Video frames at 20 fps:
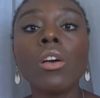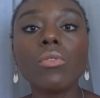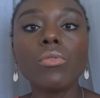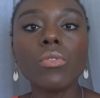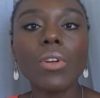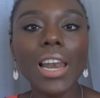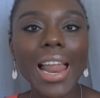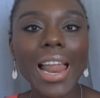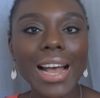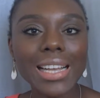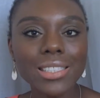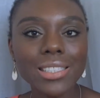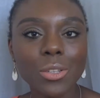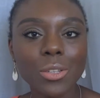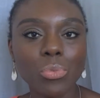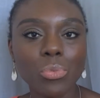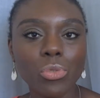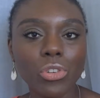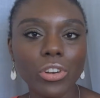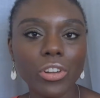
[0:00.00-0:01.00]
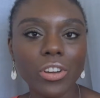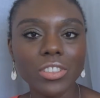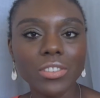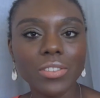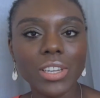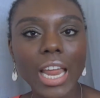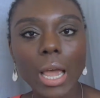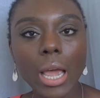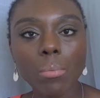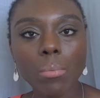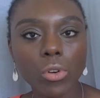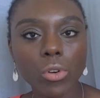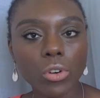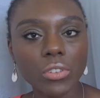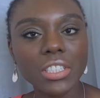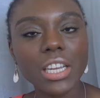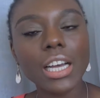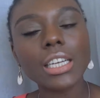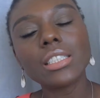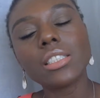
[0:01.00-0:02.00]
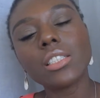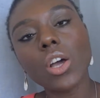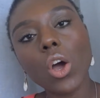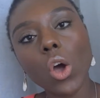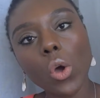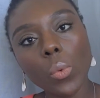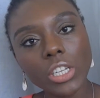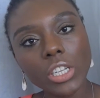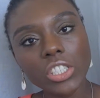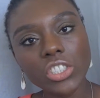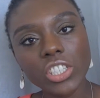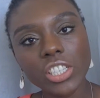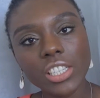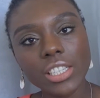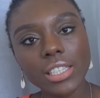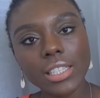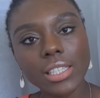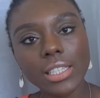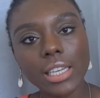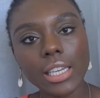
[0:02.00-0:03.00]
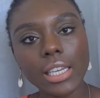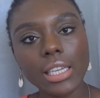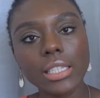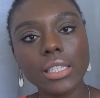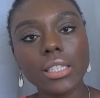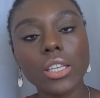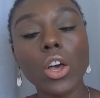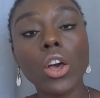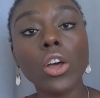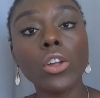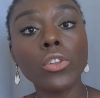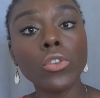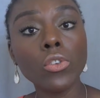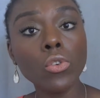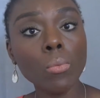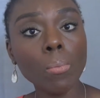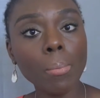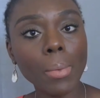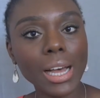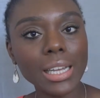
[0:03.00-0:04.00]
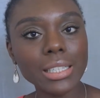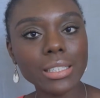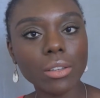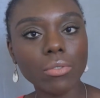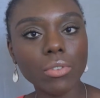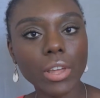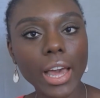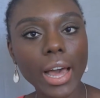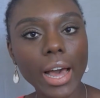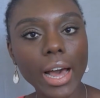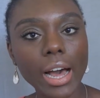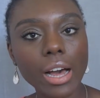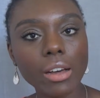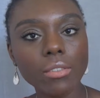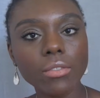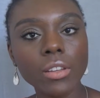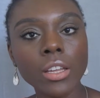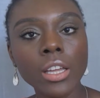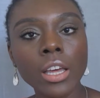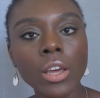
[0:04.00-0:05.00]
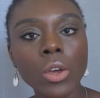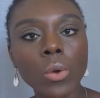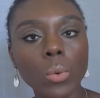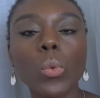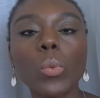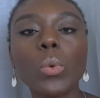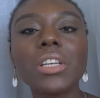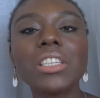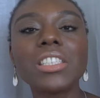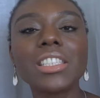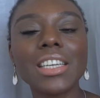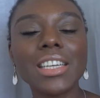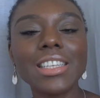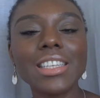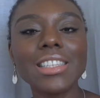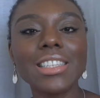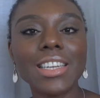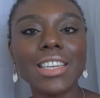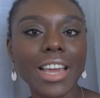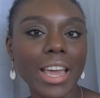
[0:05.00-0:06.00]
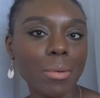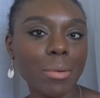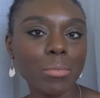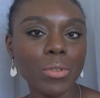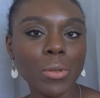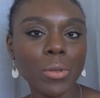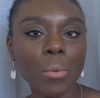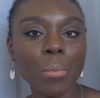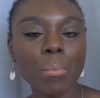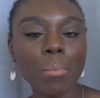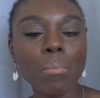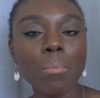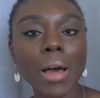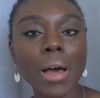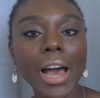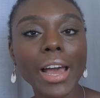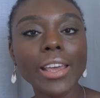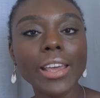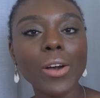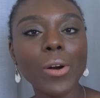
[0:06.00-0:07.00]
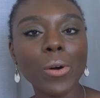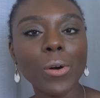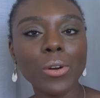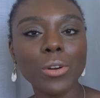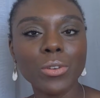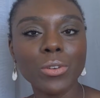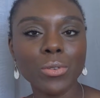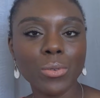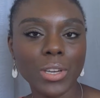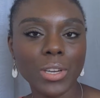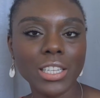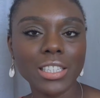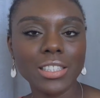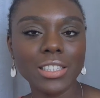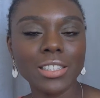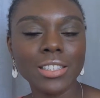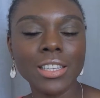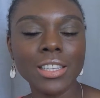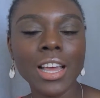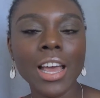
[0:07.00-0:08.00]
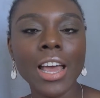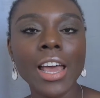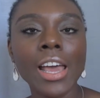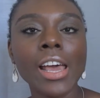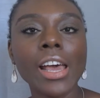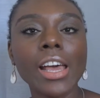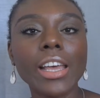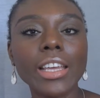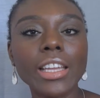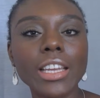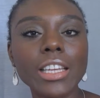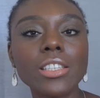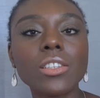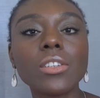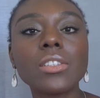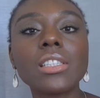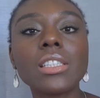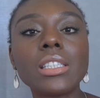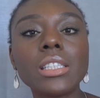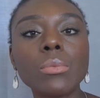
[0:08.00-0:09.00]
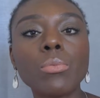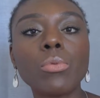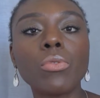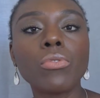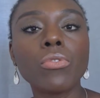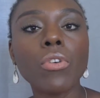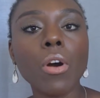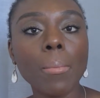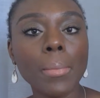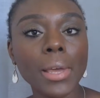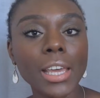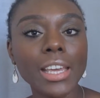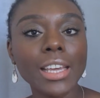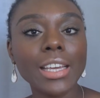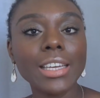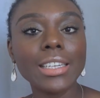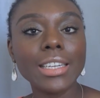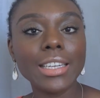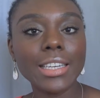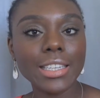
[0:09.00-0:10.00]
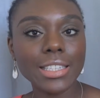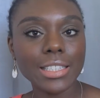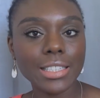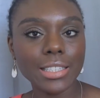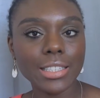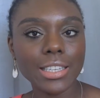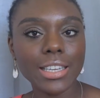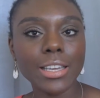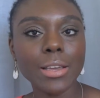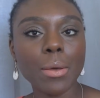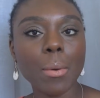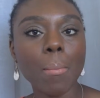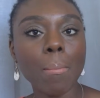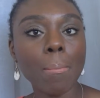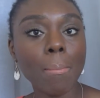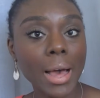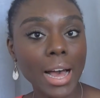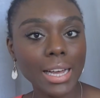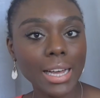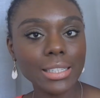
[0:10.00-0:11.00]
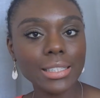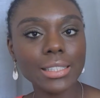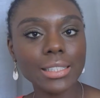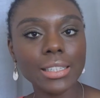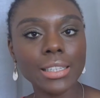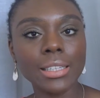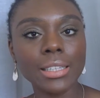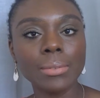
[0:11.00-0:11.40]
The last product that I bought at Origins is a new mask they have, which is named By All Greens. It is a deep foaming cleansing mask.